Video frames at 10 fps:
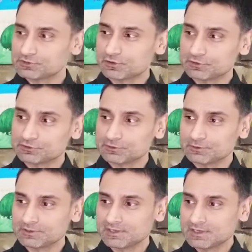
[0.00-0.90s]
also,
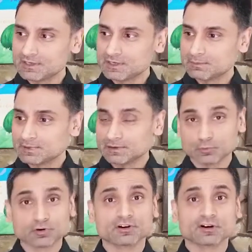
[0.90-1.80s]
but we're
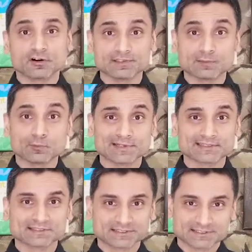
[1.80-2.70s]
going to call them wicks.